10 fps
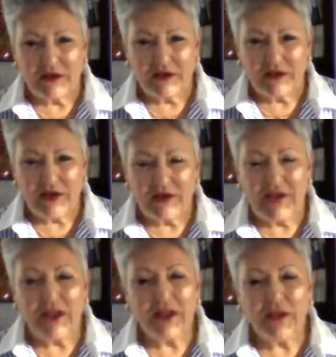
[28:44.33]
And
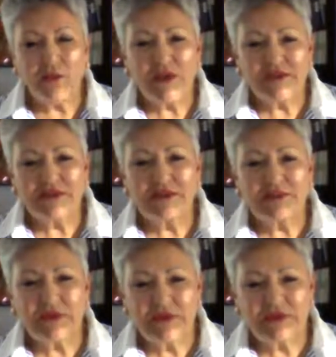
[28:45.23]
that
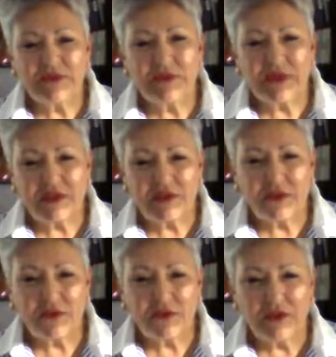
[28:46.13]
wisdom lives within
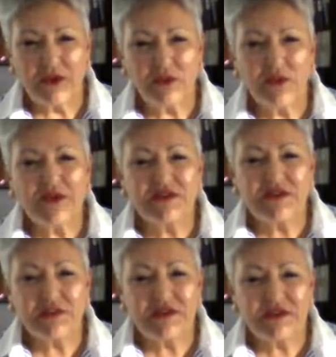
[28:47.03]
you. That
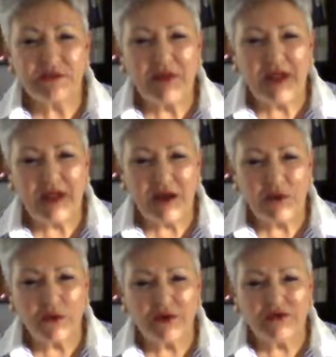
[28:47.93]
wisdom is the
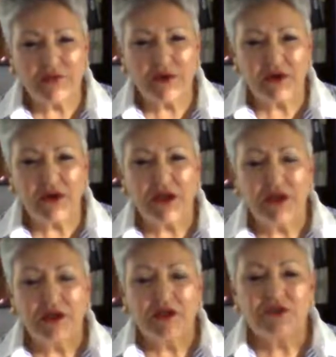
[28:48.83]
power of spirit.
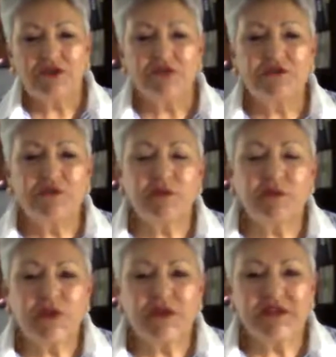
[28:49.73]
Charles
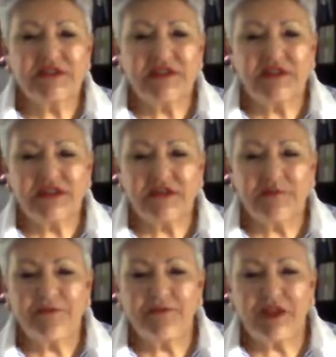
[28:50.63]
Fillmore always said that
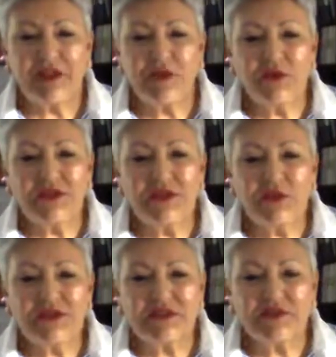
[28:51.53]
Unity
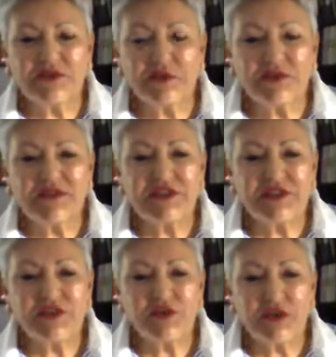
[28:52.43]
was first
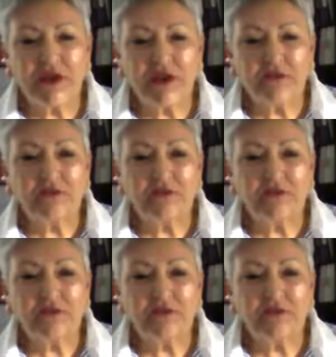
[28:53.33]
century,